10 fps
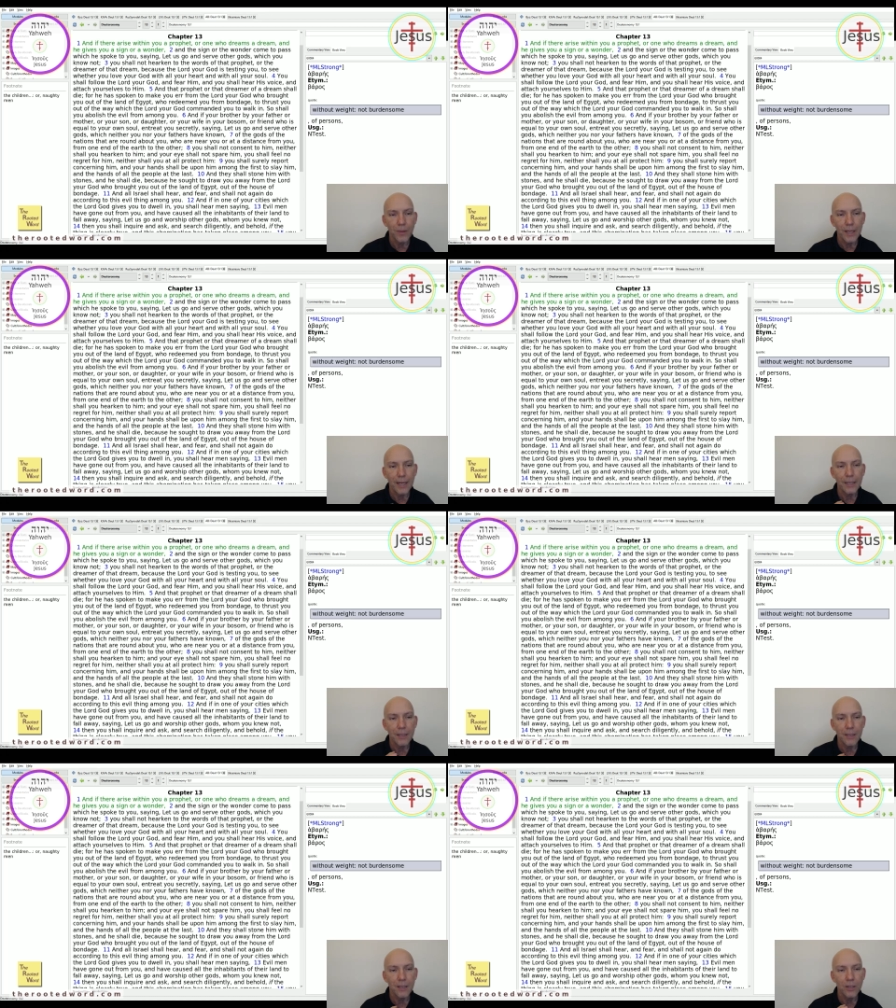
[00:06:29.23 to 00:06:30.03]
and it
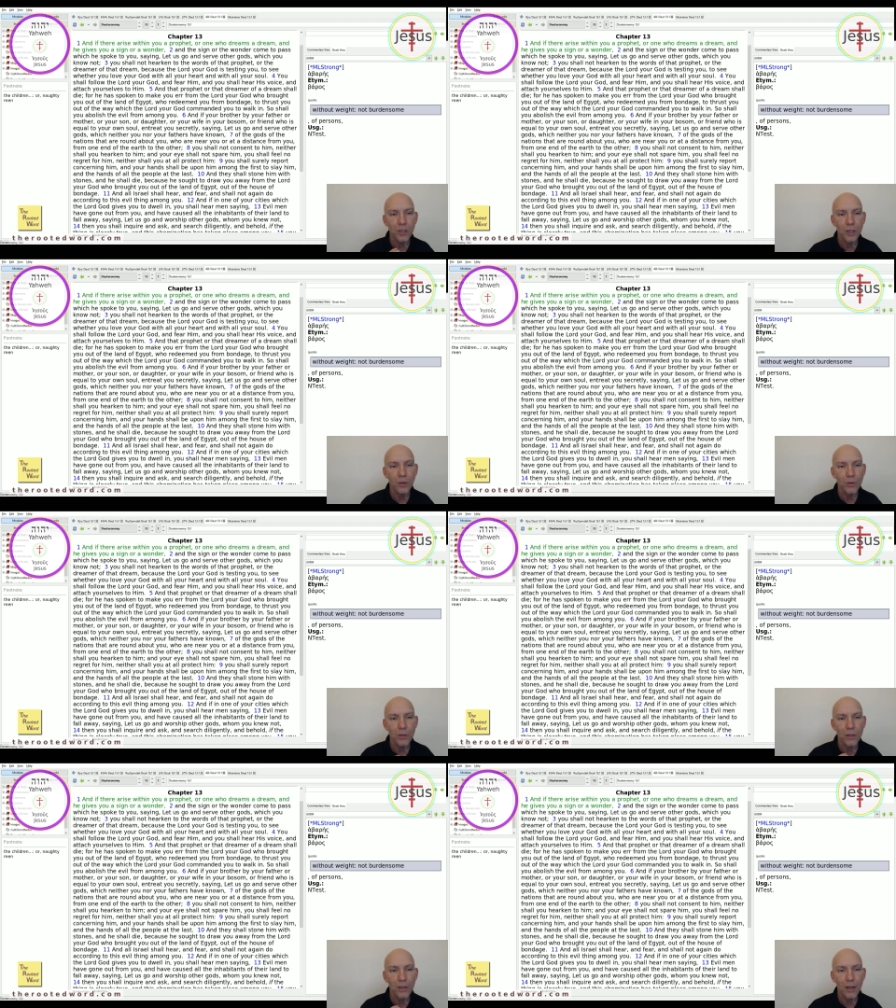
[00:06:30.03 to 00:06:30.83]
shows
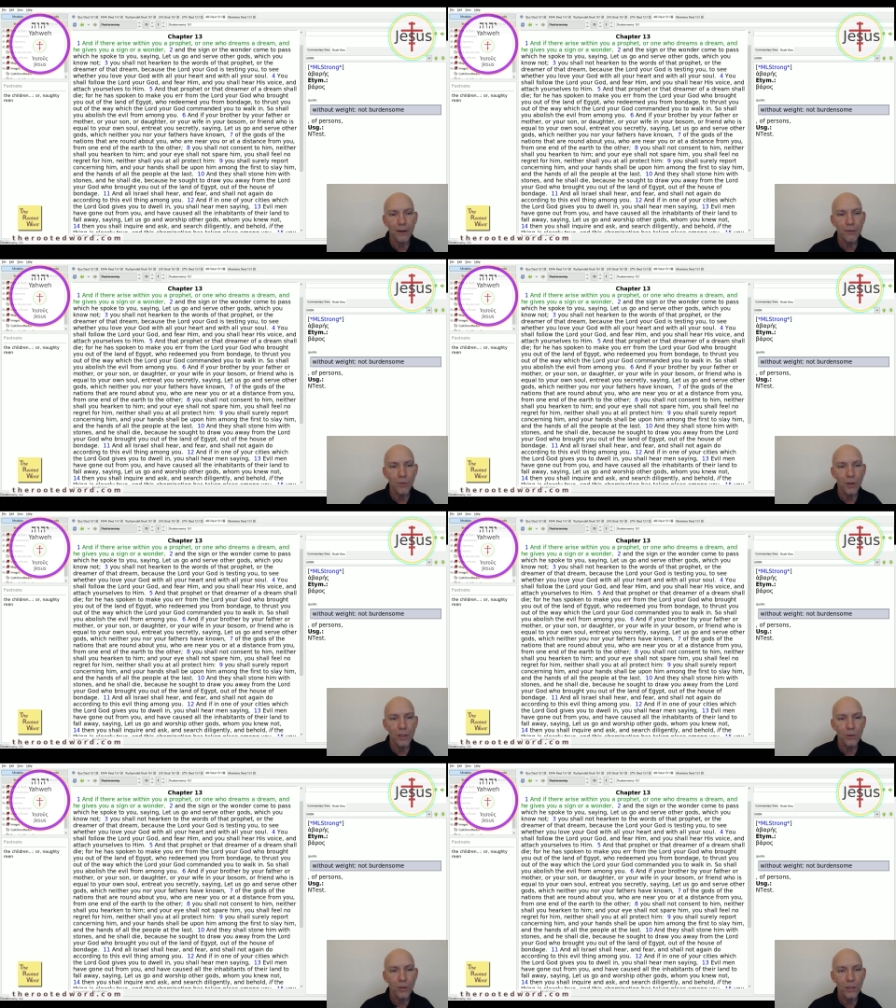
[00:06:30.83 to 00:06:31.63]
that
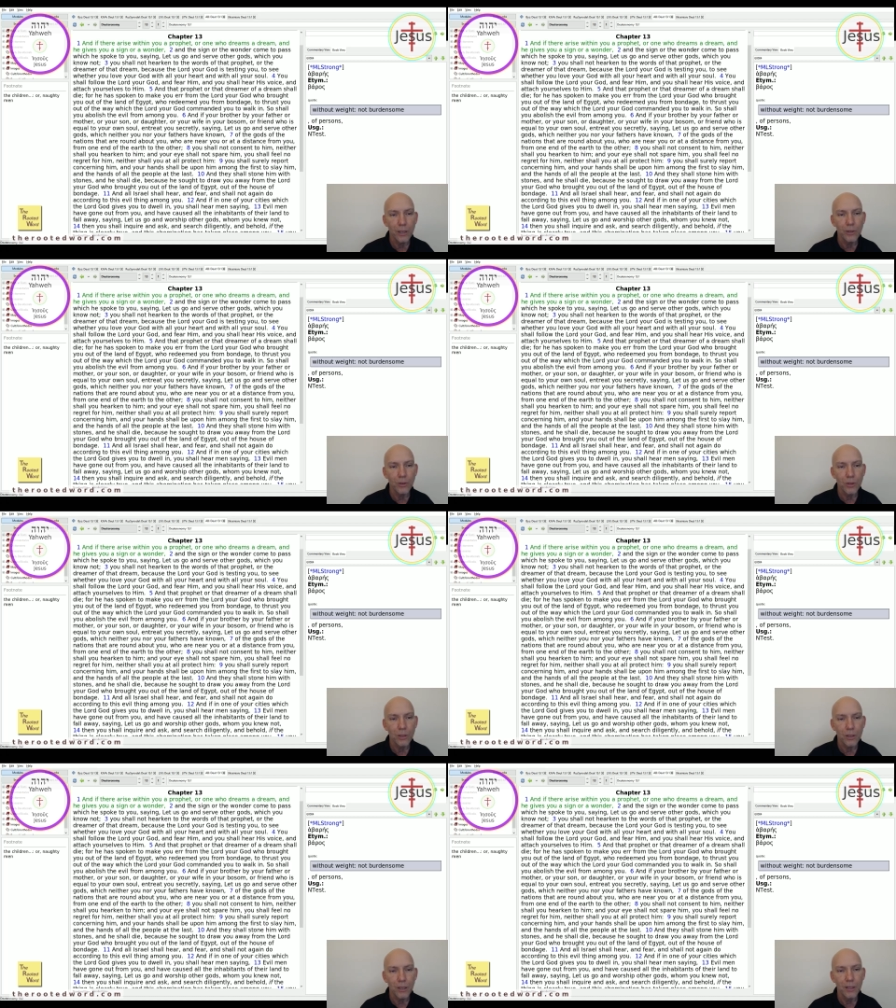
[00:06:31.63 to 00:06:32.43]
everyone hears
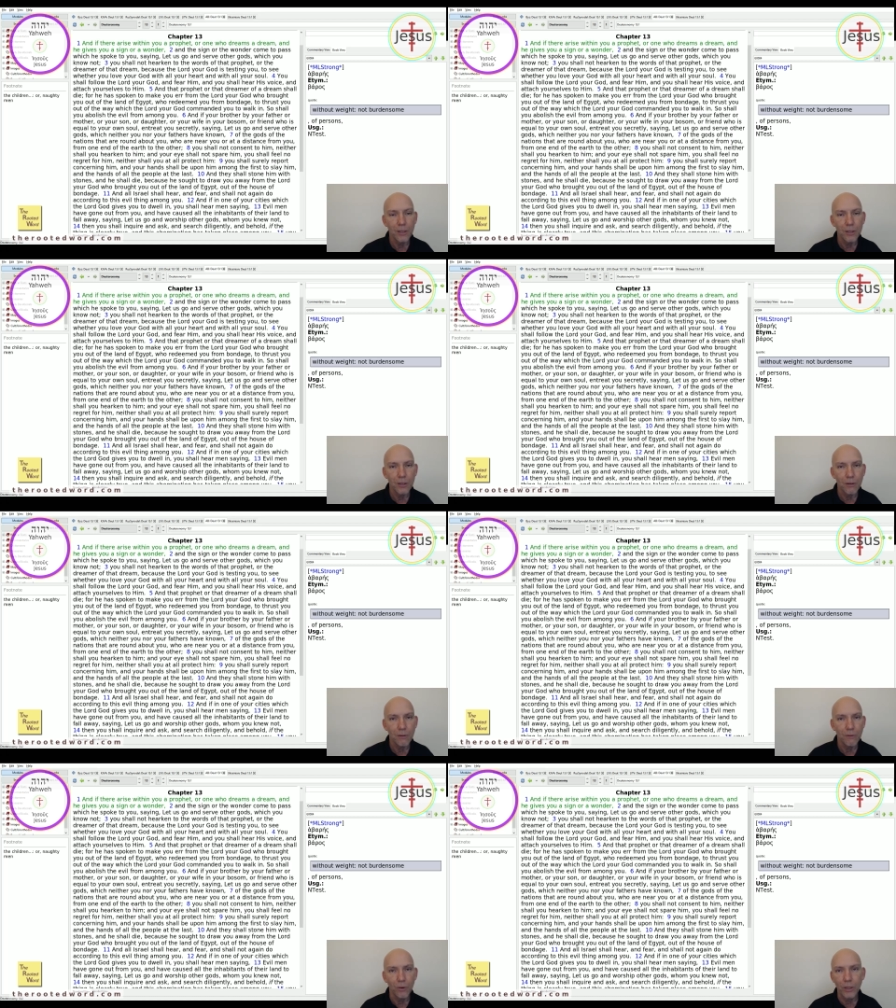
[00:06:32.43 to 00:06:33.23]
his
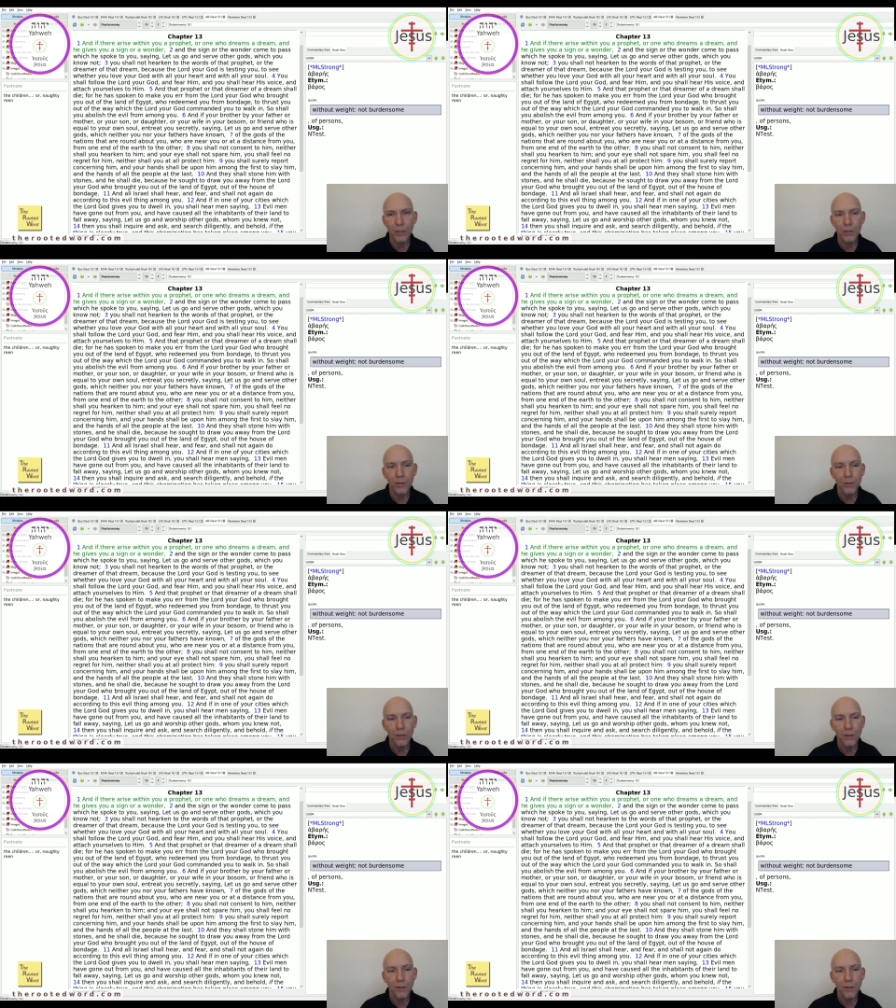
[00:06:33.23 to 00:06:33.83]
voice.